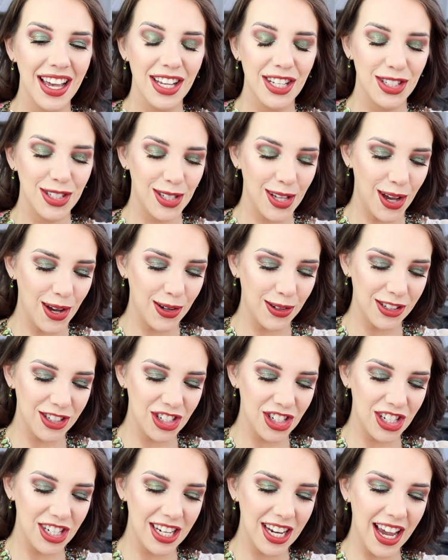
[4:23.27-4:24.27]
So
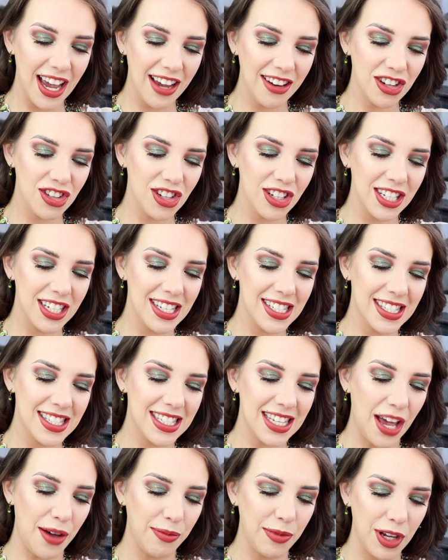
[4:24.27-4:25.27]
she actually
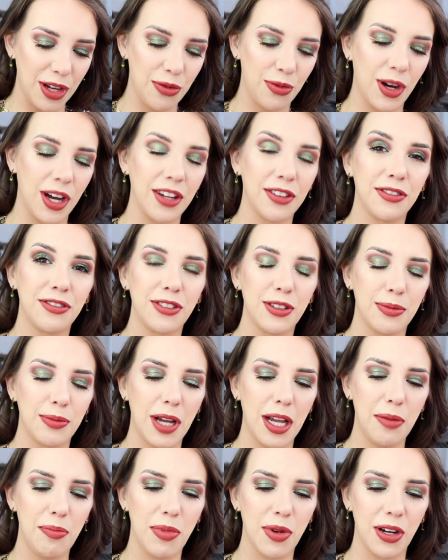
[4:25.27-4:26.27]
sent me one for
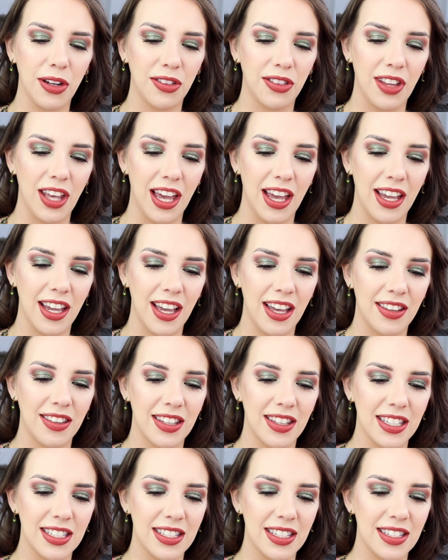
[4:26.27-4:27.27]
my birthday, and
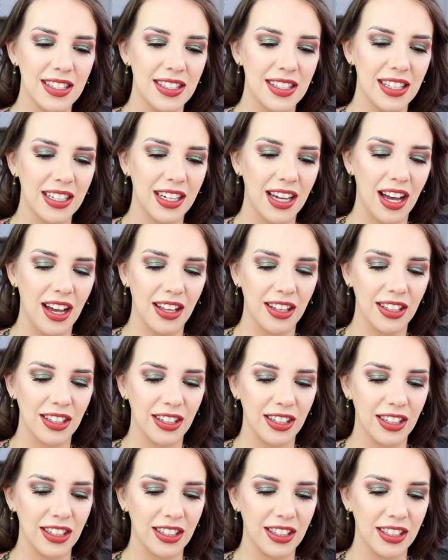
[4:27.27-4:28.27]
this is the
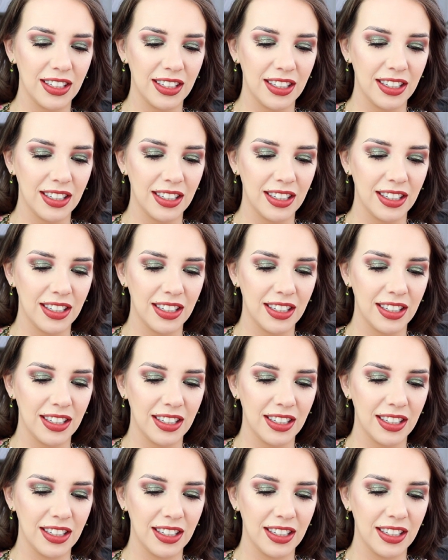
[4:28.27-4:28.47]
color